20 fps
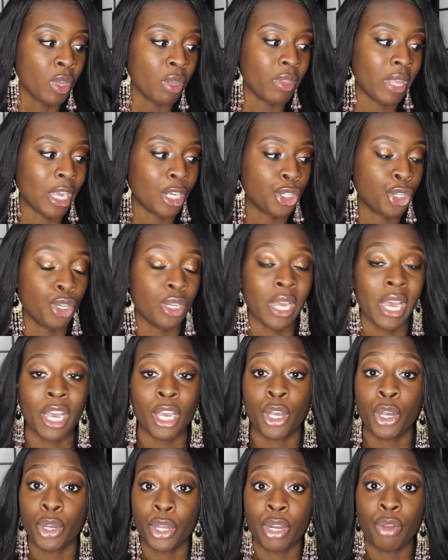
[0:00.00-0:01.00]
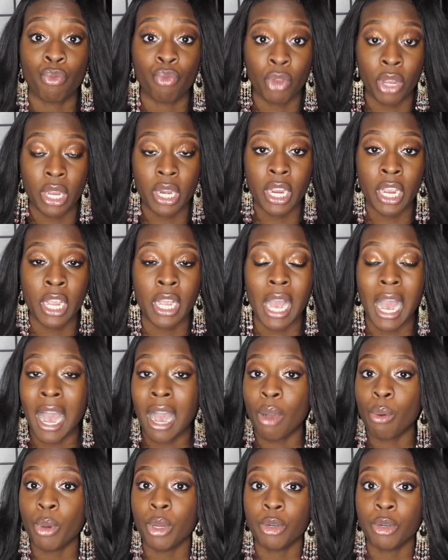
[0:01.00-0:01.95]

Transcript: that you're not good at reading I